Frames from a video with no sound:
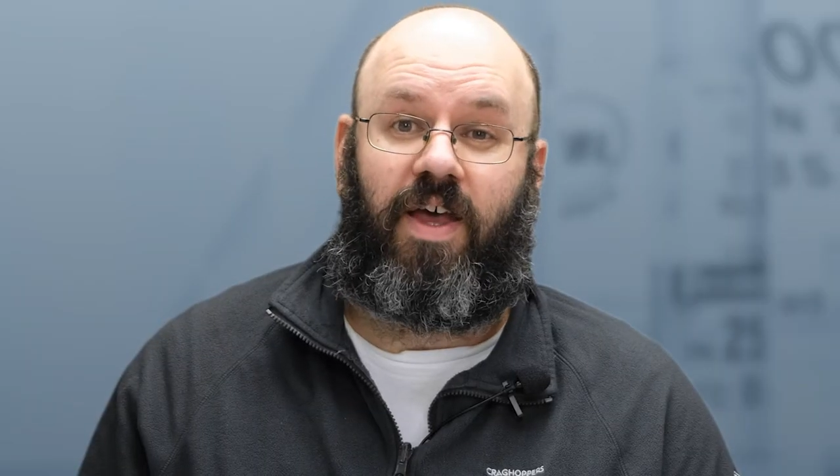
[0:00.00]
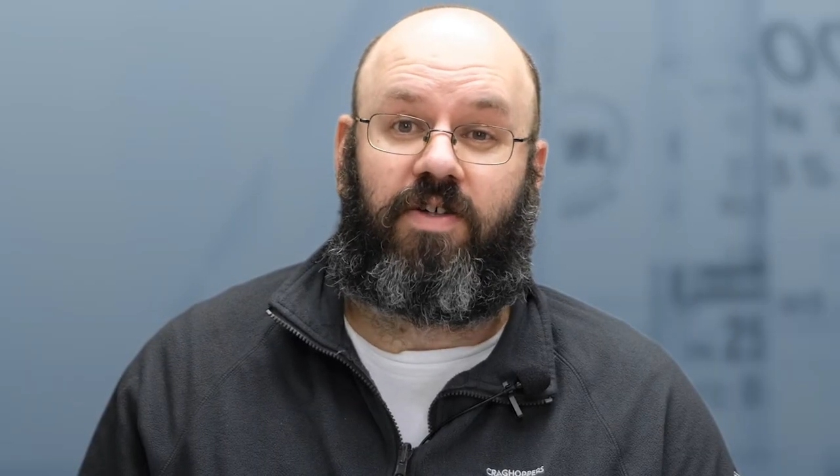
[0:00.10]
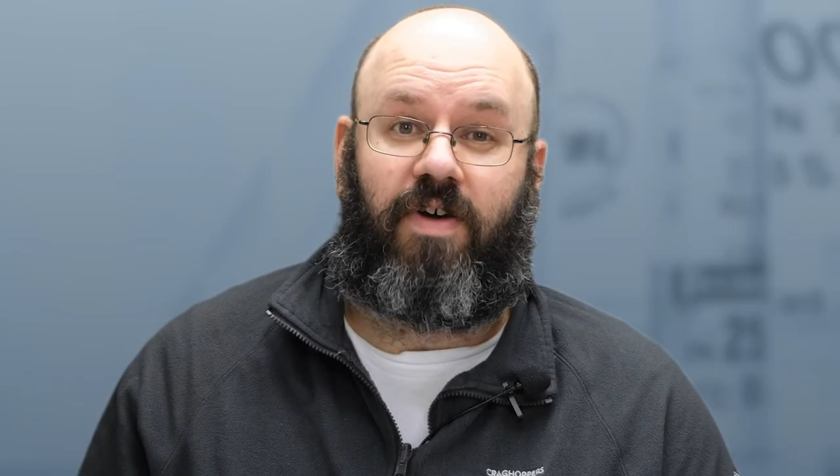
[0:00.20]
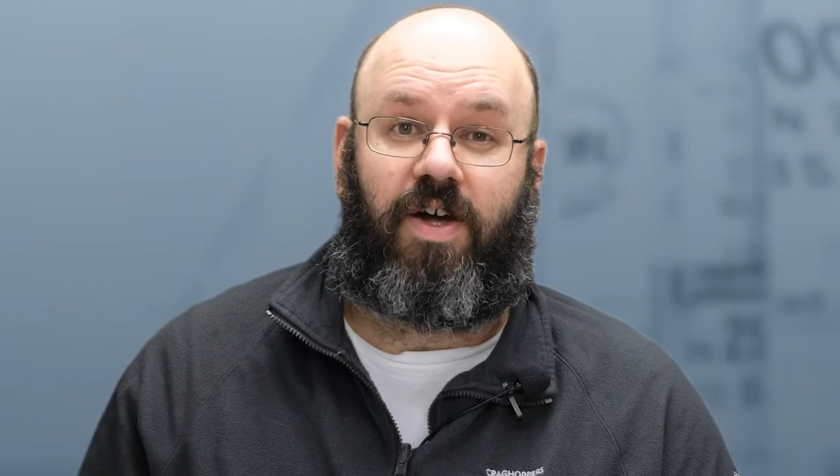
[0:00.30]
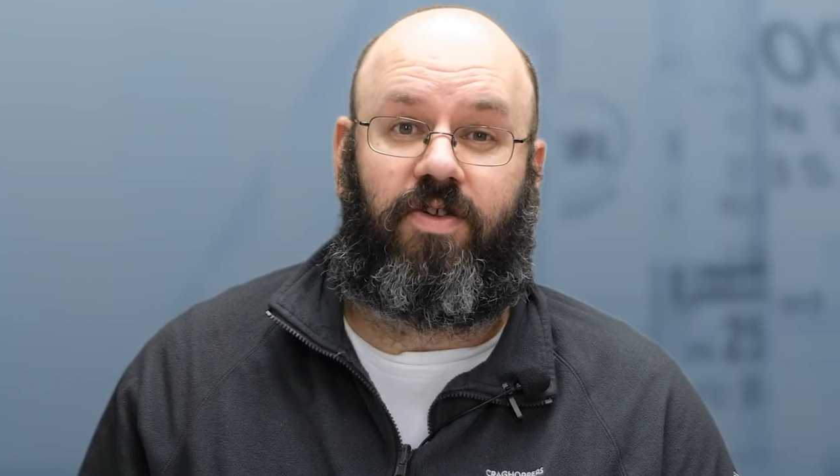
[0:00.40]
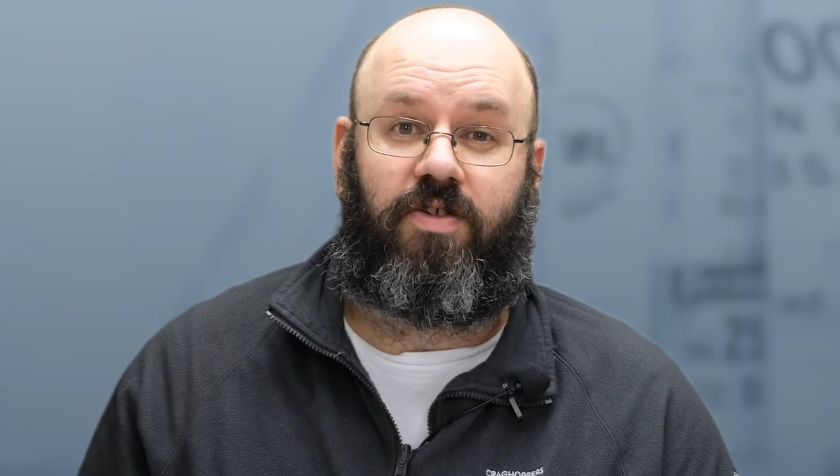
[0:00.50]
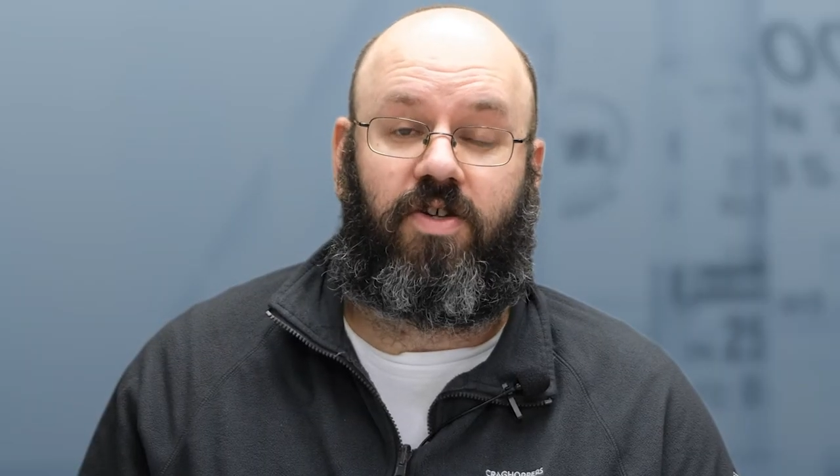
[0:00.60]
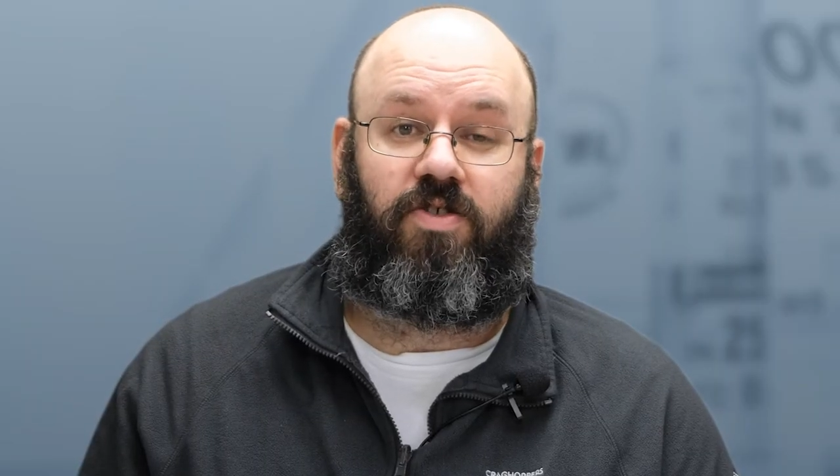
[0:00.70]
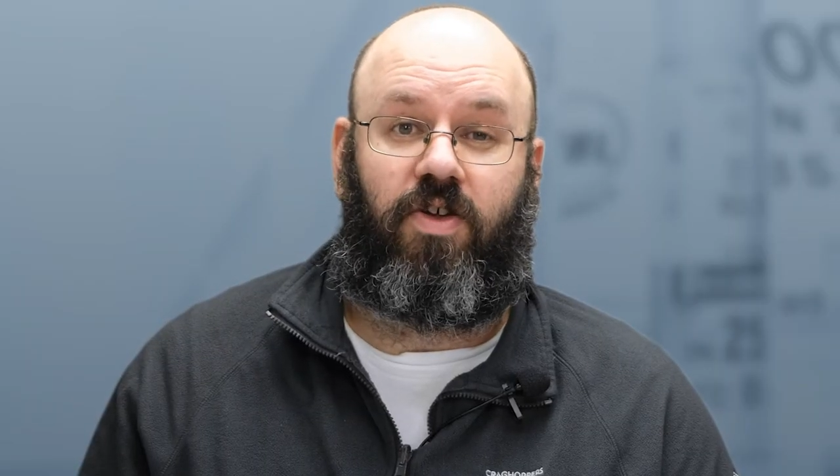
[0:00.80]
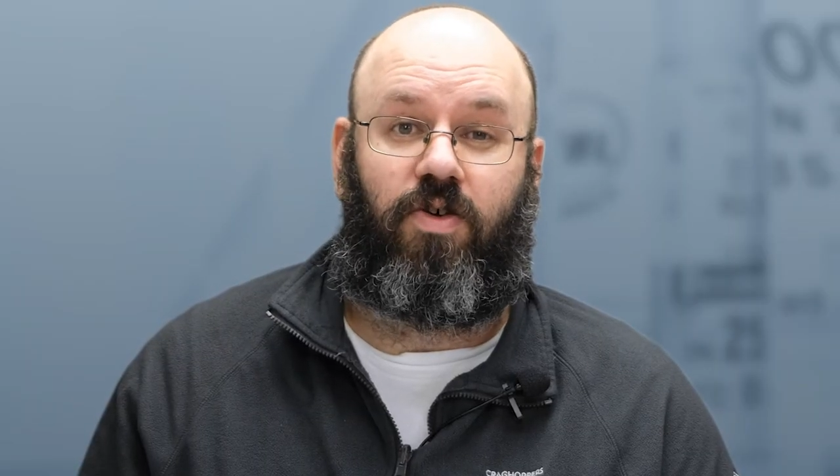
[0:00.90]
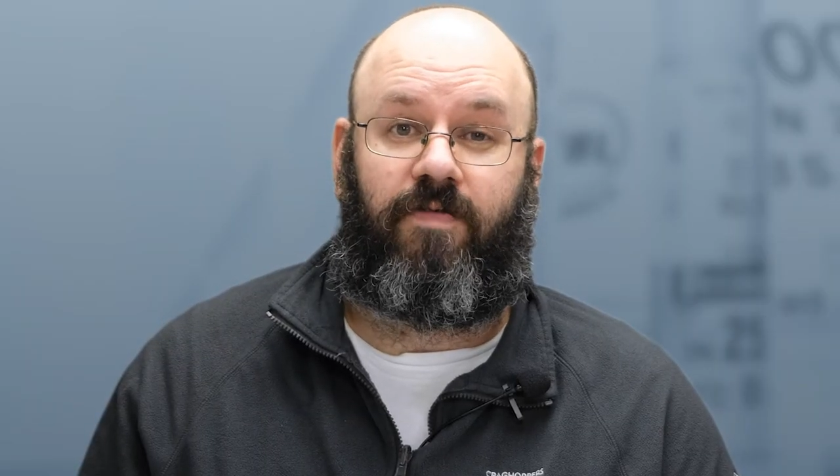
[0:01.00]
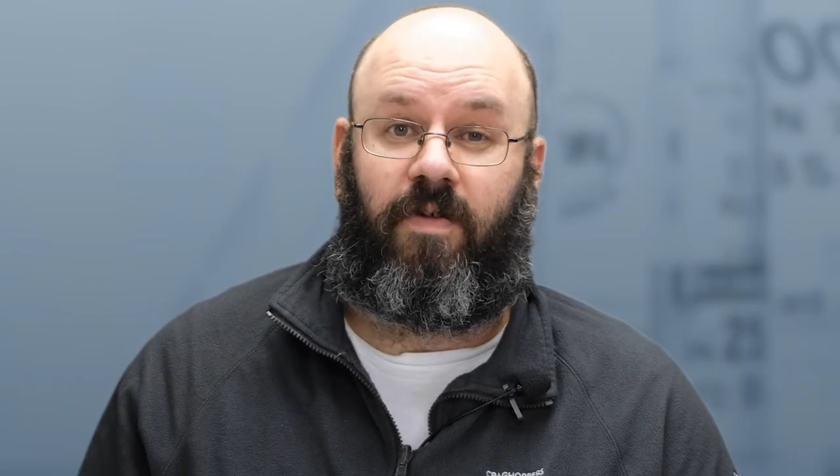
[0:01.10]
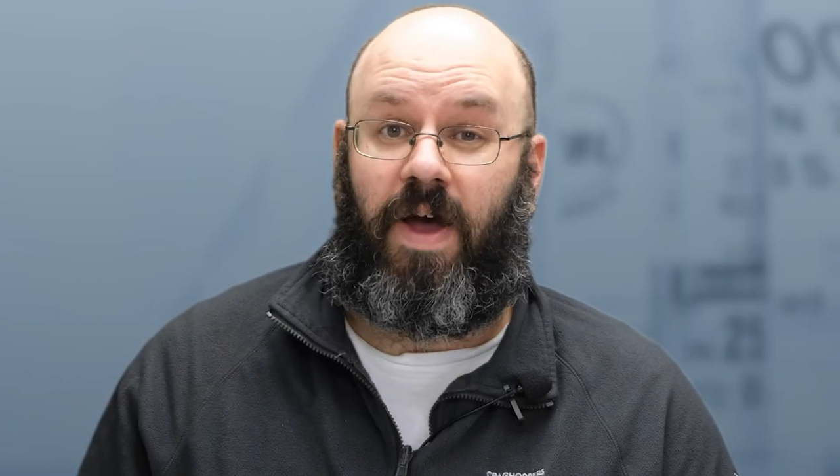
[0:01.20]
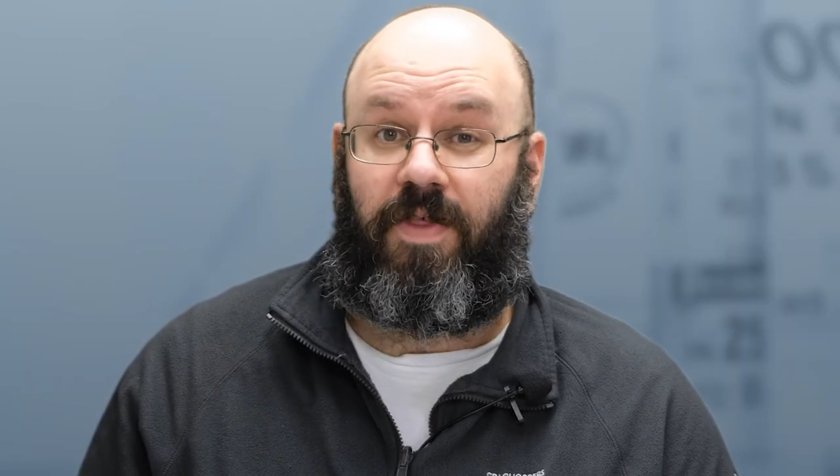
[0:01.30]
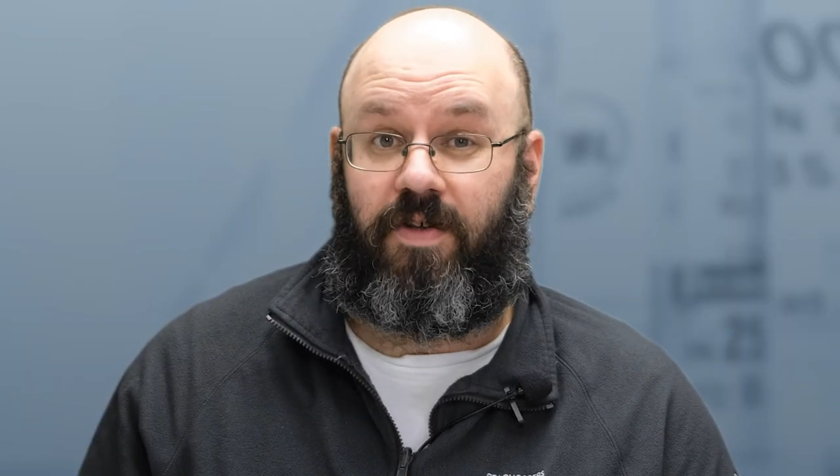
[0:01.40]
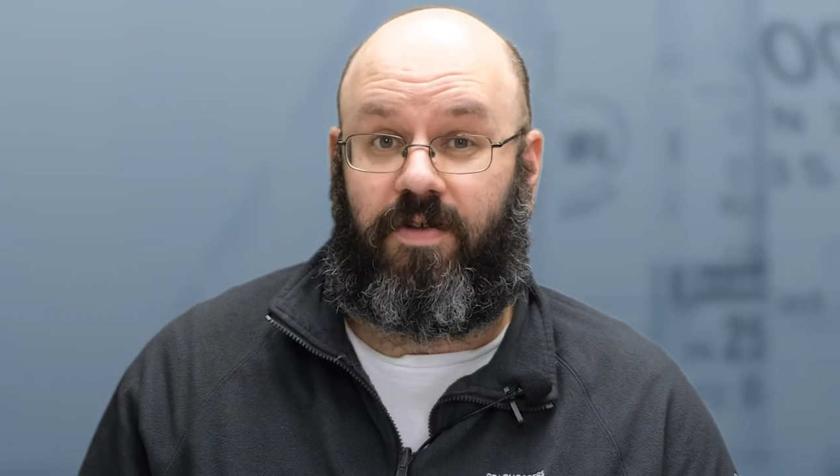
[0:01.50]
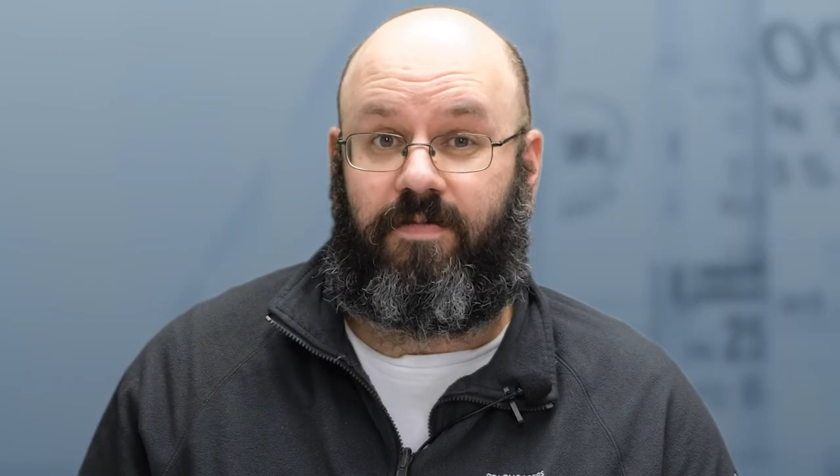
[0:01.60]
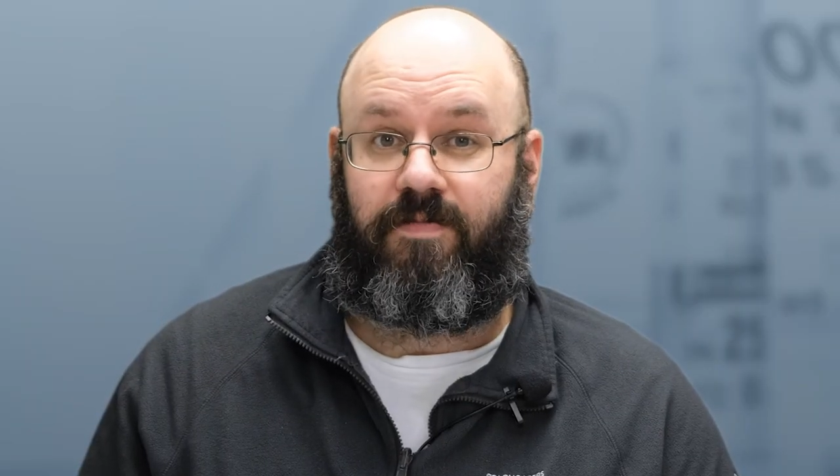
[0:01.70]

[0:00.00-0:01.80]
extraction such a useful method?